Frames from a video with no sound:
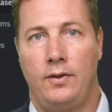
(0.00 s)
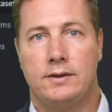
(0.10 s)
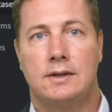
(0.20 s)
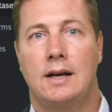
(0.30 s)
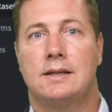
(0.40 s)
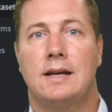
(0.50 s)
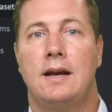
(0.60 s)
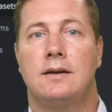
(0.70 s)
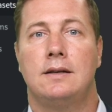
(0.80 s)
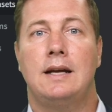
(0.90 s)
This is going to
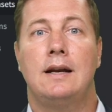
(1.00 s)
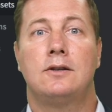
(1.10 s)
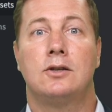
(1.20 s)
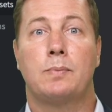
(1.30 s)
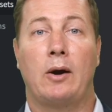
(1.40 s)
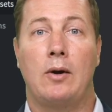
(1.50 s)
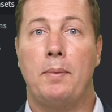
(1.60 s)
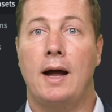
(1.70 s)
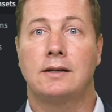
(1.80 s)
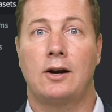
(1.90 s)
send data to Spider
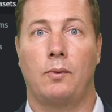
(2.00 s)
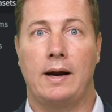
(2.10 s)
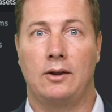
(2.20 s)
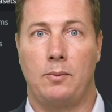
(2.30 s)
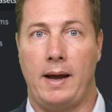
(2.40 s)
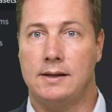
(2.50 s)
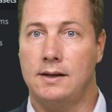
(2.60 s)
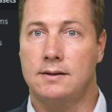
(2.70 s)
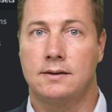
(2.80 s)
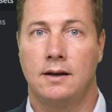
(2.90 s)
Impact on a regular
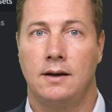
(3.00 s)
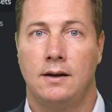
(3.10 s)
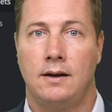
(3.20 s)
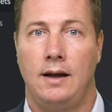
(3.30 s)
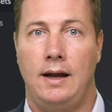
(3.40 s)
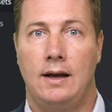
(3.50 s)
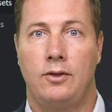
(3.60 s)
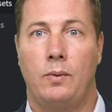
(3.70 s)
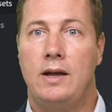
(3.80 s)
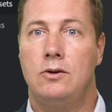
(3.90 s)
basis.
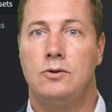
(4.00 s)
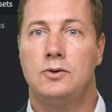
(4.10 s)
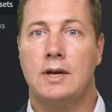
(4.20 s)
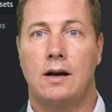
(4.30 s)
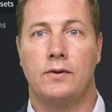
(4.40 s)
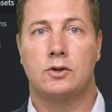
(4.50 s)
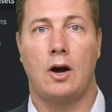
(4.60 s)
And the way you use that in the